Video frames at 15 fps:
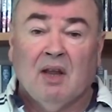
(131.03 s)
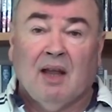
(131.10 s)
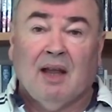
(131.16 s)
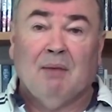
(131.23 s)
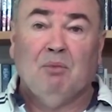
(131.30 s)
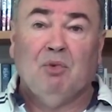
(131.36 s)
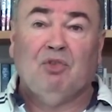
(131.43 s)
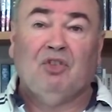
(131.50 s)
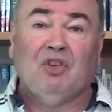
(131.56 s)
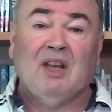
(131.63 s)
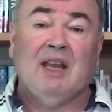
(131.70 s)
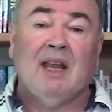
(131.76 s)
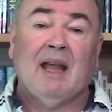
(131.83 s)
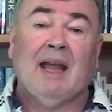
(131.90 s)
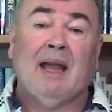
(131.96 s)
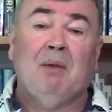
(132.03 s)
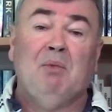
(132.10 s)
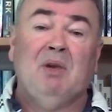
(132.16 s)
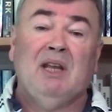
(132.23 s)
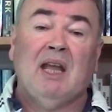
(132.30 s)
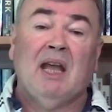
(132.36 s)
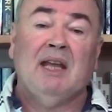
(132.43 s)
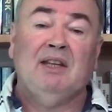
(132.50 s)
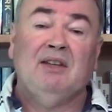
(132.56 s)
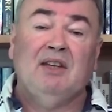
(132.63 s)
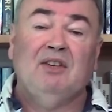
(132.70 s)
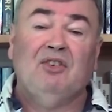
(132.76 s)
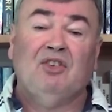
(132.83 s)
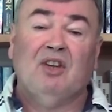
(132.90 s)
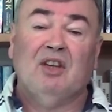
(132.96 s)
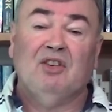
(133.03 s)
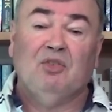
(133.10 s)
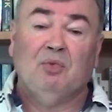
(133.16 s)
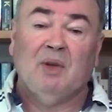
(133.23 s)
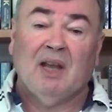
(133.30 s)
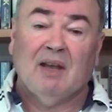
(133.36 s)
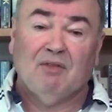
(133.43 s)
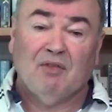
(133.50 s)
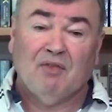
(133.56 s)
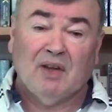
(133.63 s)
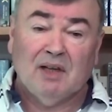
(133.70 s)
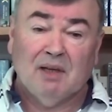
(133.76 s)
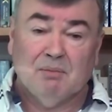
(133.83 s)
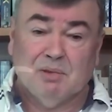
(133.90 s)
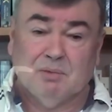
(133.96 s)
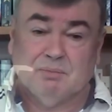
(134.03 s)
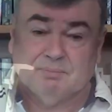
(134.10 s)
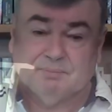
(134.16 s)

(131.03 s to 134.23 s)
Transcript: and we'll see how many ADCs we have available.